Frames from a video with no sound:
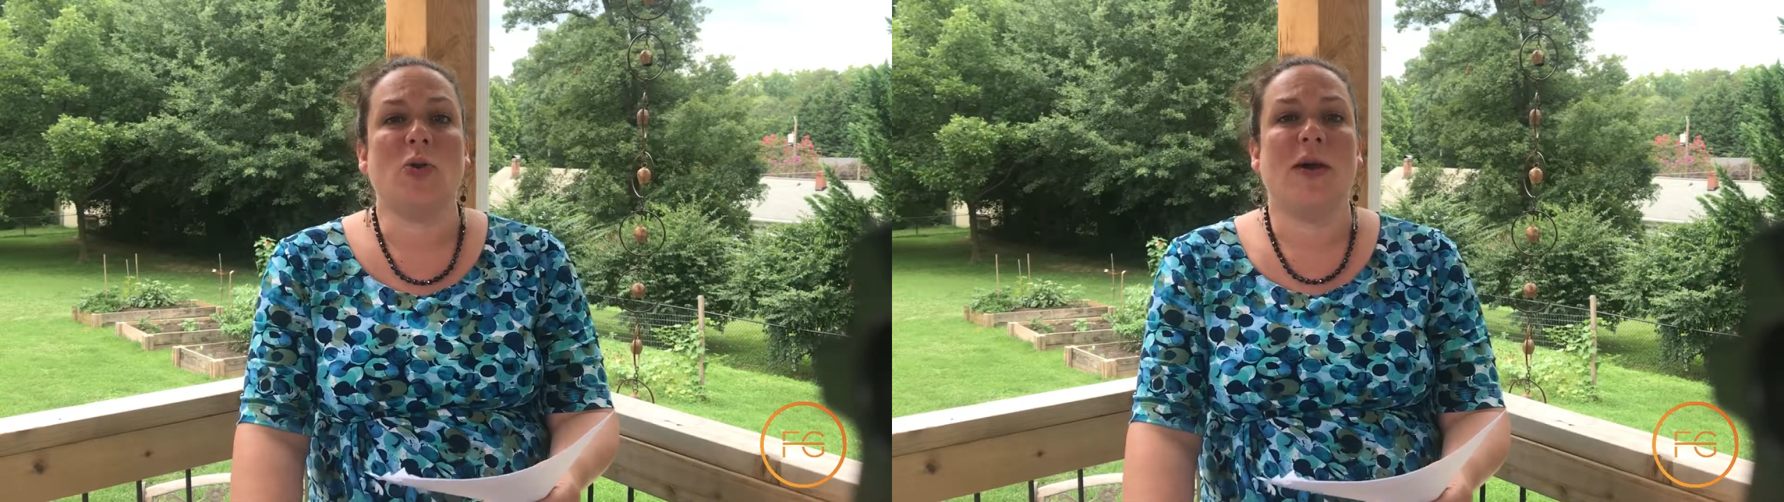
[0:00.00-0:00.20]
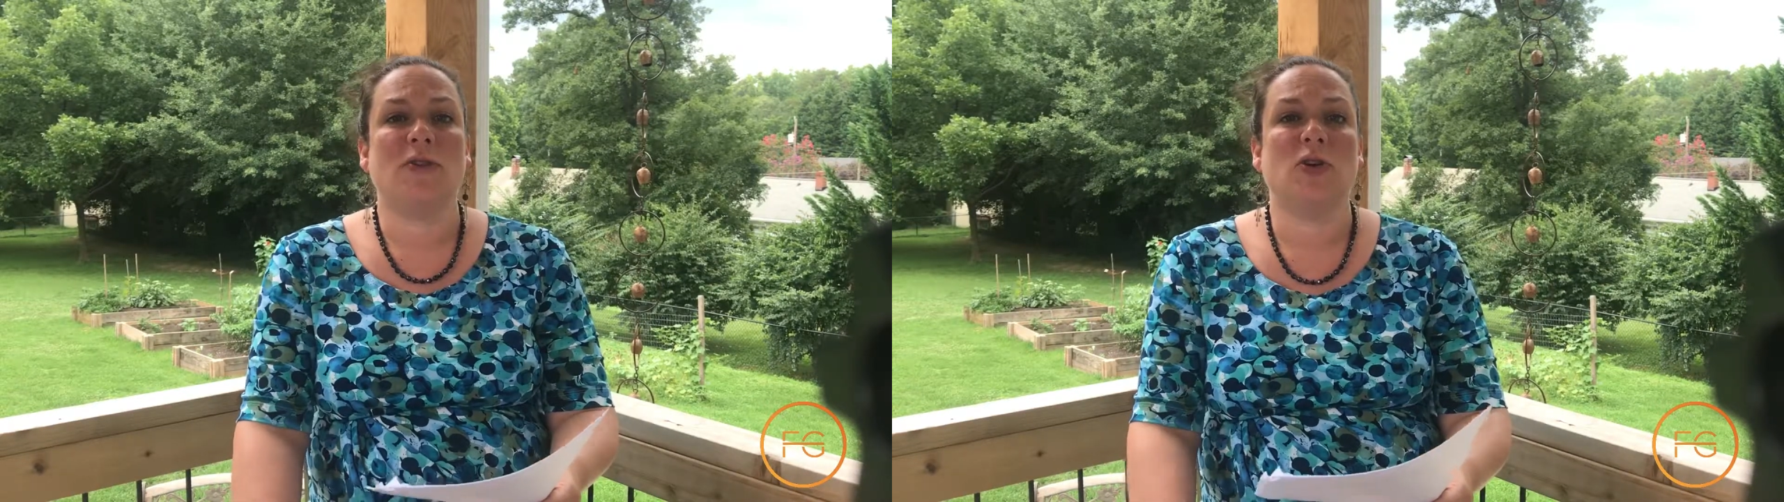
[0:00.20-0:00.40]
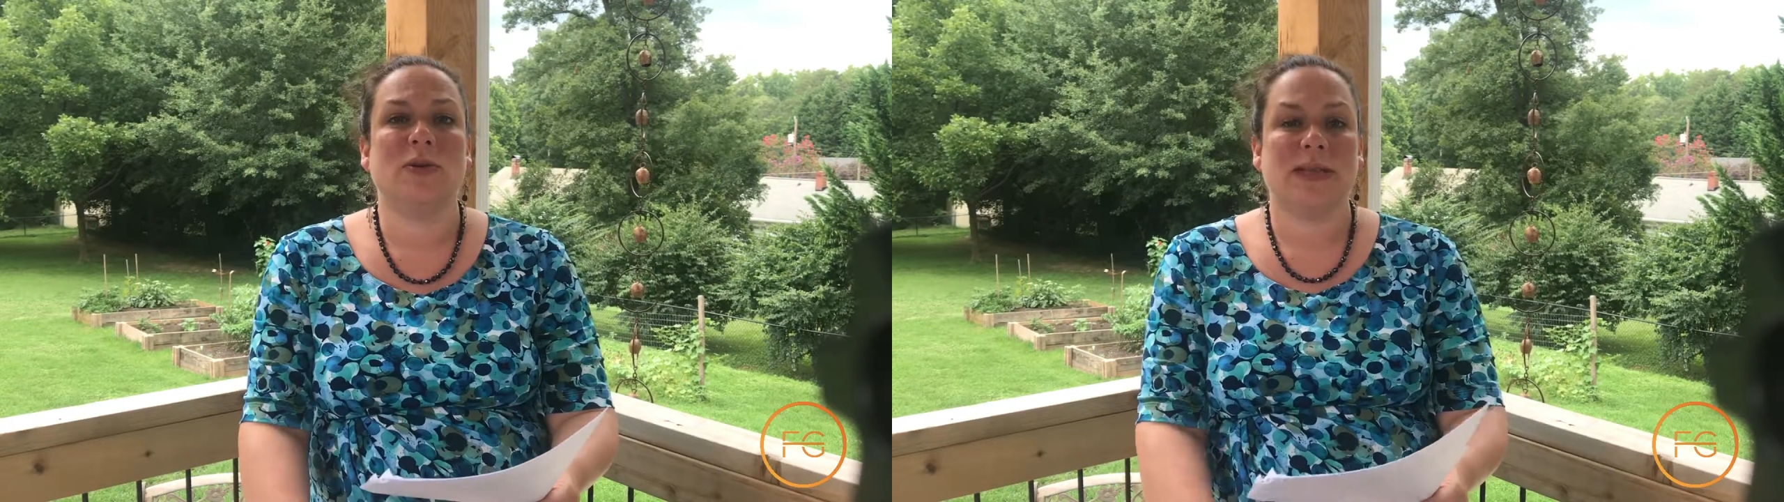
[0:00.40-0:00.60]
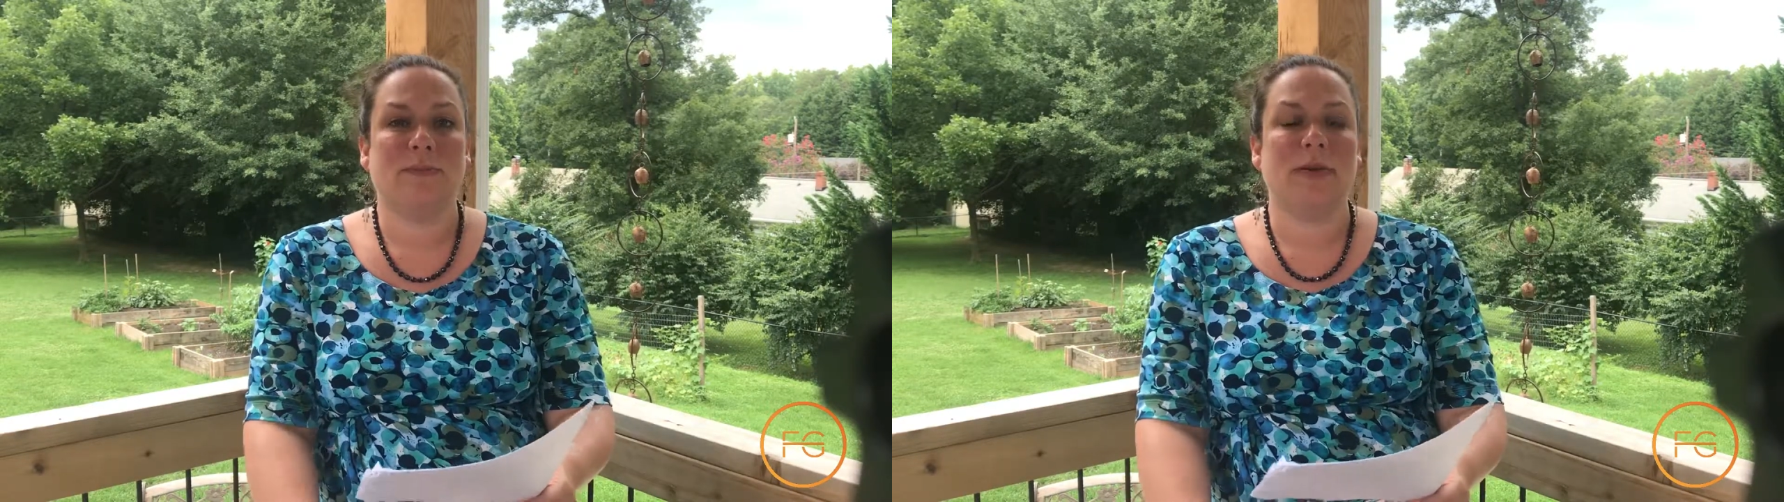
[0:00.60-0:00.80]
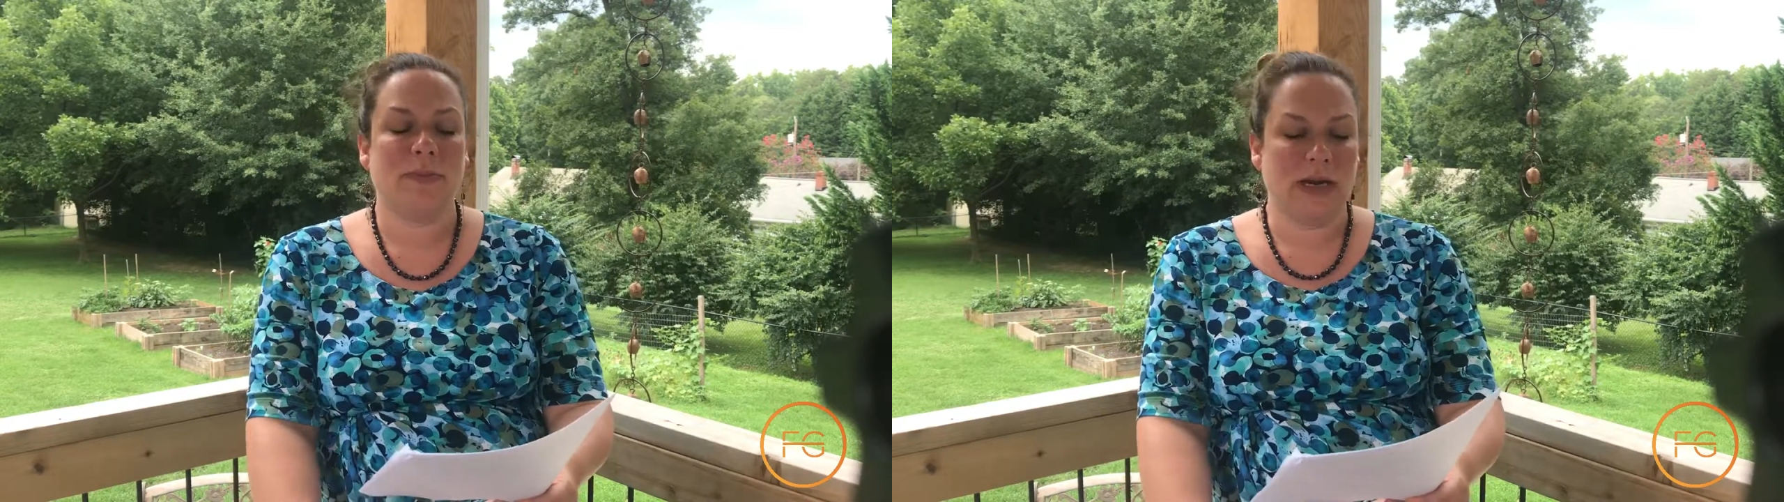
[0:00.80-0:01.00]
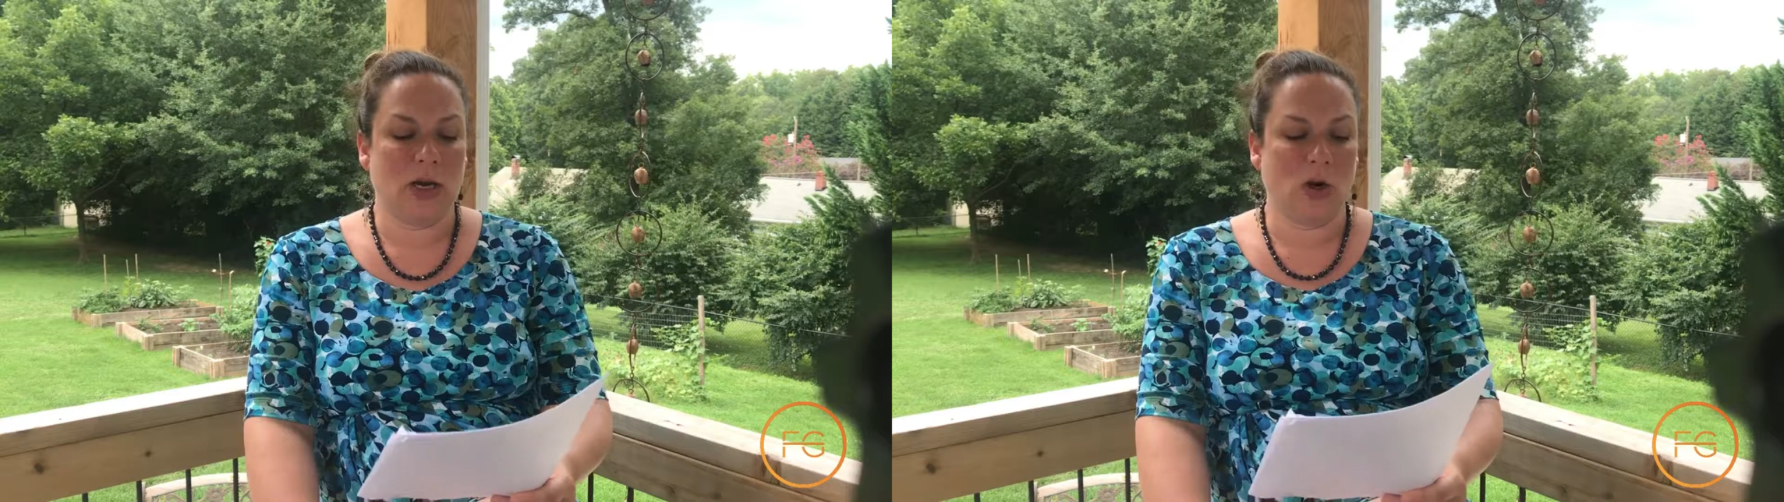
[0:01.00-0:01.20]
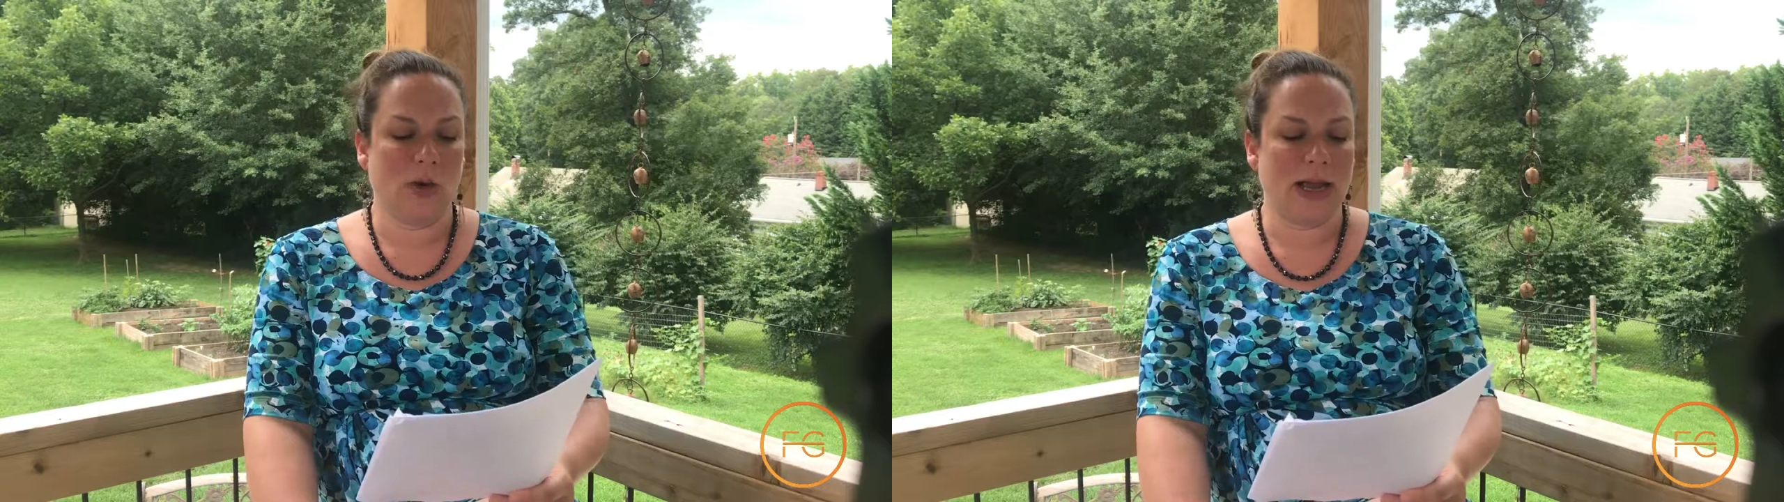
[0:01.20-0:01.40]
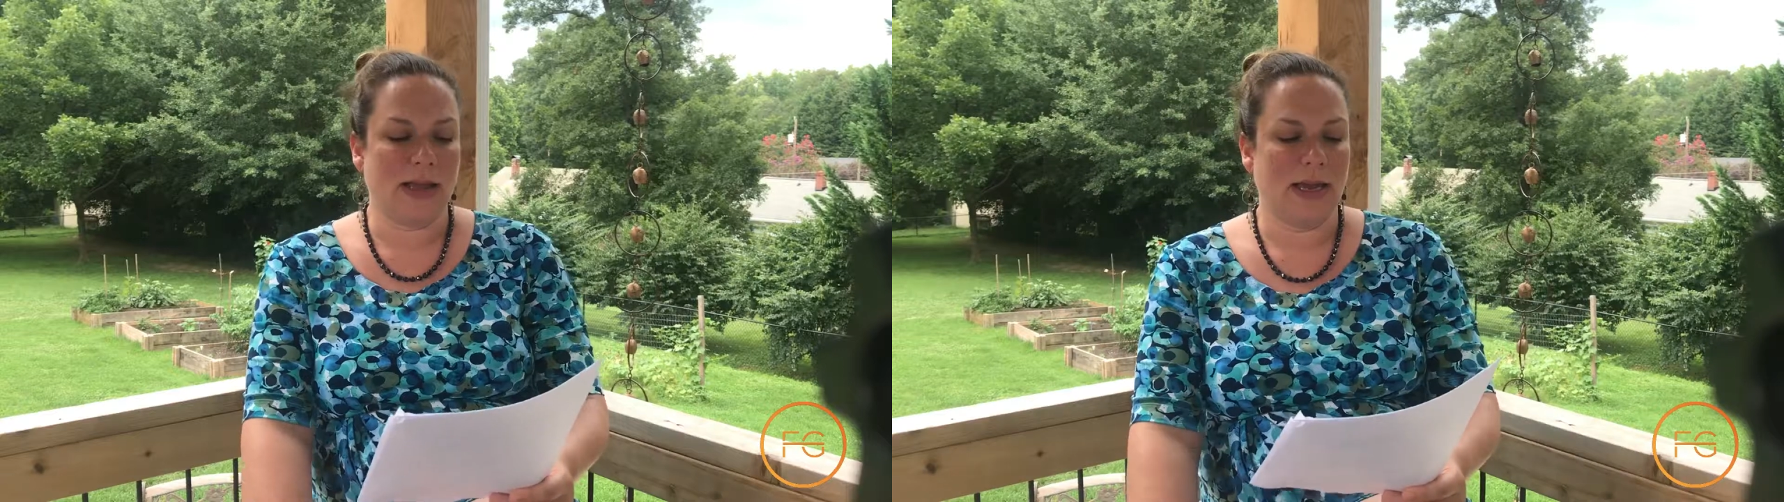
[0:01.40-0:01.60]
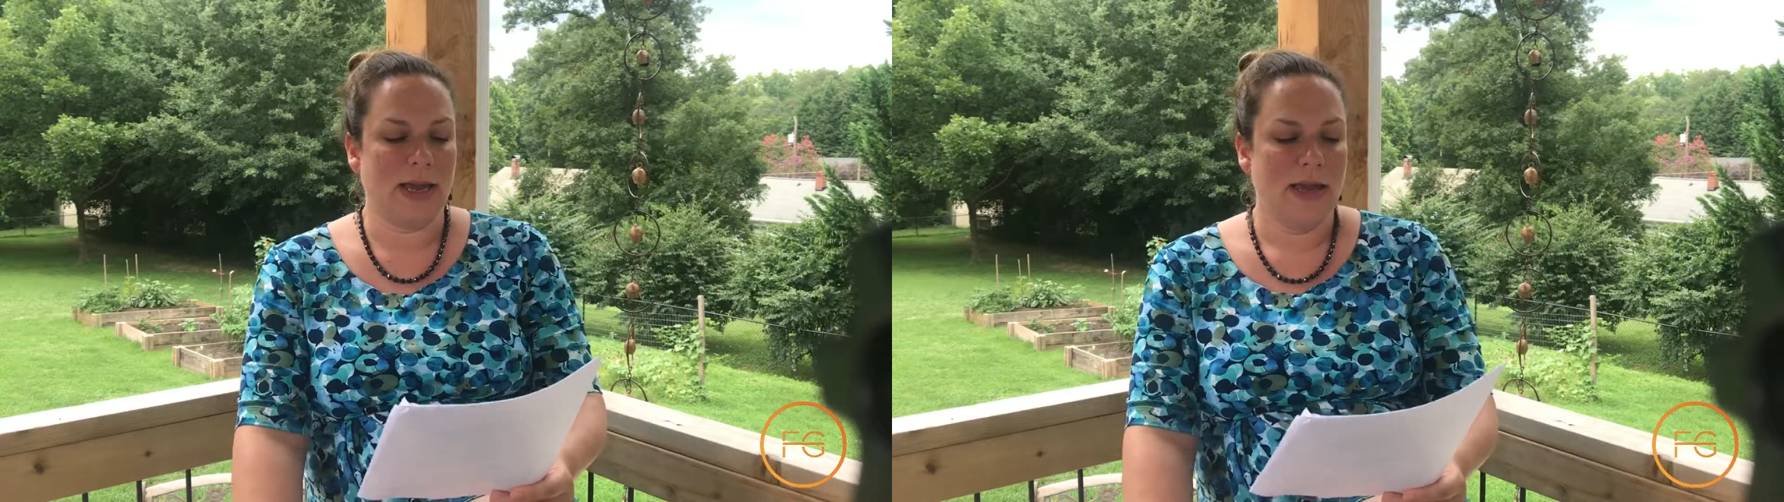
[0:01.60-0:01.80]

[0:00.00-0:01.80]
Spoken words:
have to do is implement it correctly.